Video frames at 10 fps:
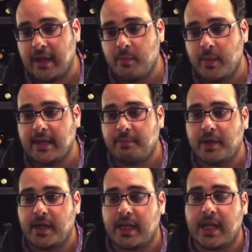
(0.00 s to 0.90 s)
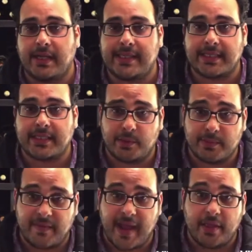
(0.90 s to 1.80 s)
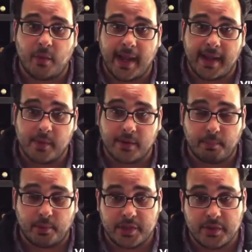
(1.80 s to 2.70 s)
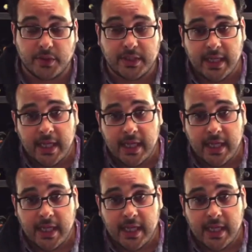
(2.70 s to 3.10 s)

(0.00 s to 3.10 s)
we need to put it in context in terms of how the wine were produced,